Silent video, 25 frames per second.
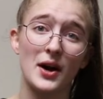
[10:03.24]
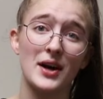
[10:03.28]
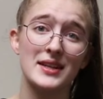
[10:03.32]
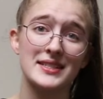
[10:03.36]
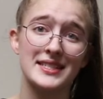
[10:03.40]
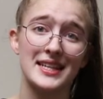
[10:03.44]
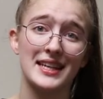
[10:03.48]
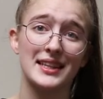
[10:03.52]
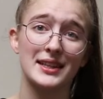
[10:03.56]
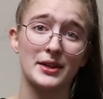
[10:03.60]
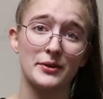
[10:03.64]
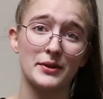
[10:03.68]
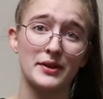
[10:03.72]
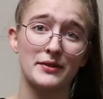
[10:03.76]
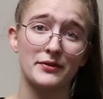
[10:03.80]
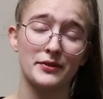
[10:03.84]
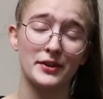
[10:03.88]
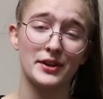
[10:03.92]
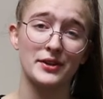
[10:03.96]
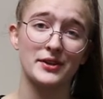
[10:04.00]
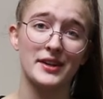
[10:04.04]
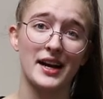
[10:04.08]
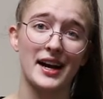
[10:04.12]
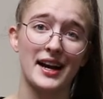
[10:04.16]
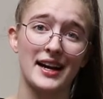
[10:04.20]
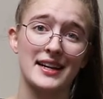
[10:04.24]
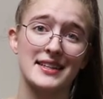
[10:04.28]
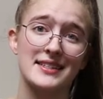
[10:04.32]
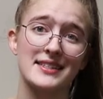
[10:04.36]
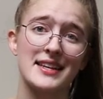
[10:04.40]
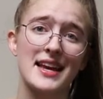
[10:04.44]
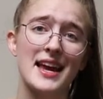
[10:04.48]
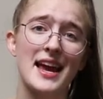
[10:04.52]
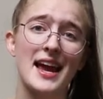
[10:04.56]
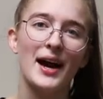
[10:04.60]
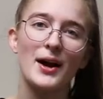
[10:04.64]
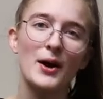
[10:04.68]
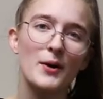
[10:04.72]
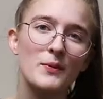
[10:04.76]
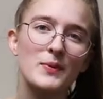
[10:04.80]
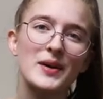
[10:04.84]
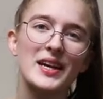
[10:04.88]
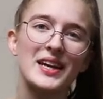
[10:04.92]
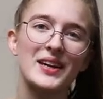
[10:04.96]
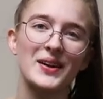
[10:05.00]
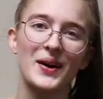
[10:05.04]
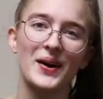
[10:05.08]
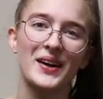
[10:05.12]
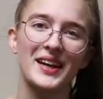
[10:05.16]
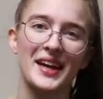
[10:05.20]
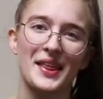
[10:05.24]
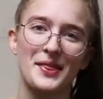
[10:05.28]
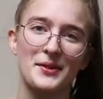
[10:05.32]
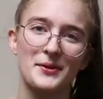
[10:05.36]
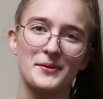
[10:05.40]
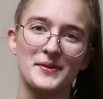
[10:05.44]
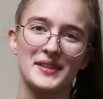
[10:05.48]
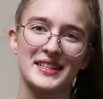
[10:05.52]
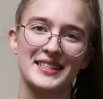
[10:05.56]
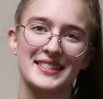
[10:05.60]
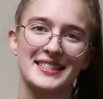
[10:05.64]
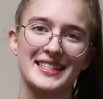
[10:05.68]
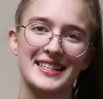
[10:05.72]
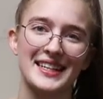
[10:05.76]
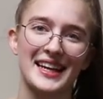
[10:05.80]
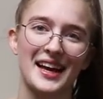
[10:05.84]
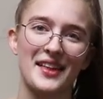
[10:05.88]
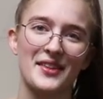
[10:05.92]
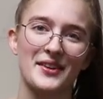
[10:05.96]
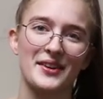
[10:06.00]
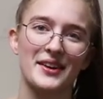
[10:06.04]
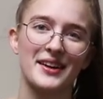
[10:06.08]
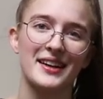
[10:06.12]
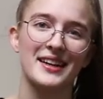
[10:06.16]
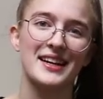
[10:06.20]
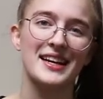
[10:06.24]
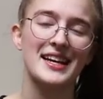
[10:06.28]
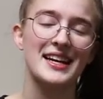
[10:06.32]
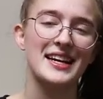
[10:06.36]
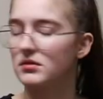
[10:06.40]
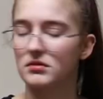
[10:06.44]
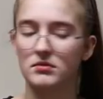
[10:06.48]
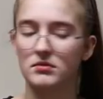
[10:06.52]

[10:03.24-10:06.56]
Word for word: of content loaded for you guys. I hope we can all get through this together.